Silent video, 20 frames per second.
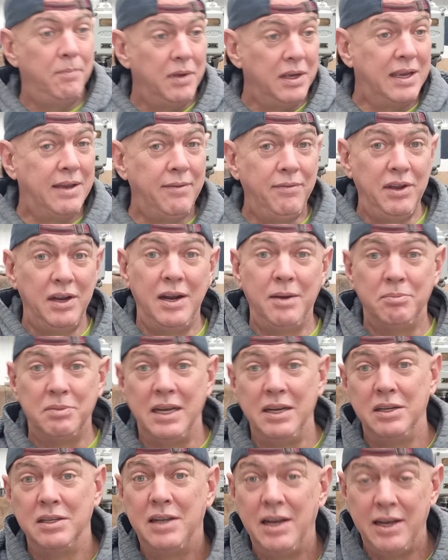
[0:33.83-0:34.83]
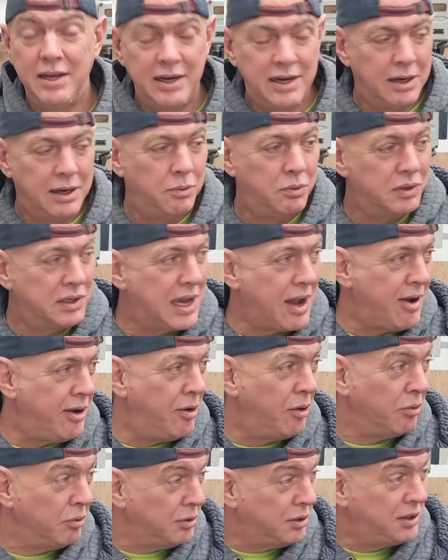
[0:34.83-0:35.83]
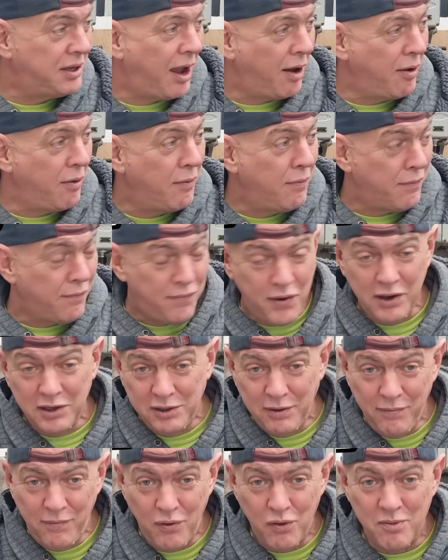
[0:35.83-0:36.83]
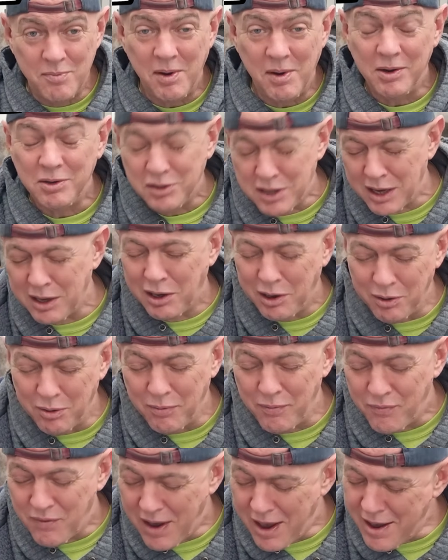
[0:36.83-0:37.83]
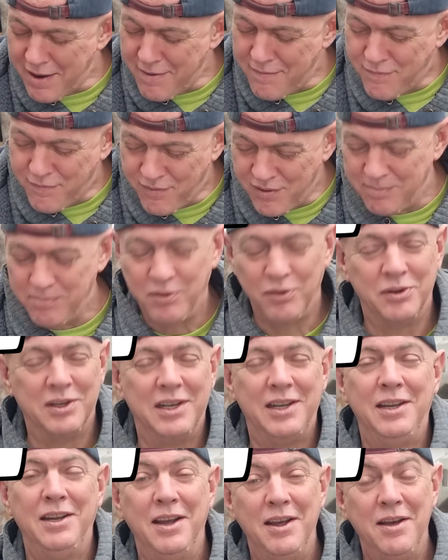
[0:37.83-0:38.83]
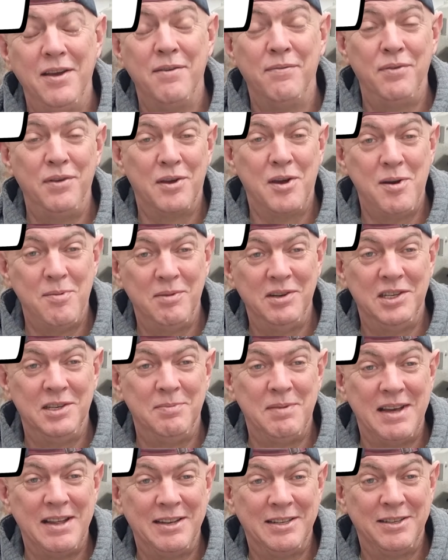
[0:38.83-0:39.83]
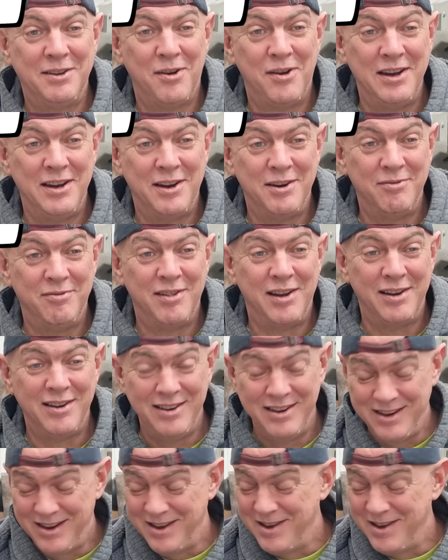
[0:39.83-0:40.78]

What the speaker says: Give you an update, just let you know what's going on. So, first and foremost, thank you everybody for the comments about the dyno run.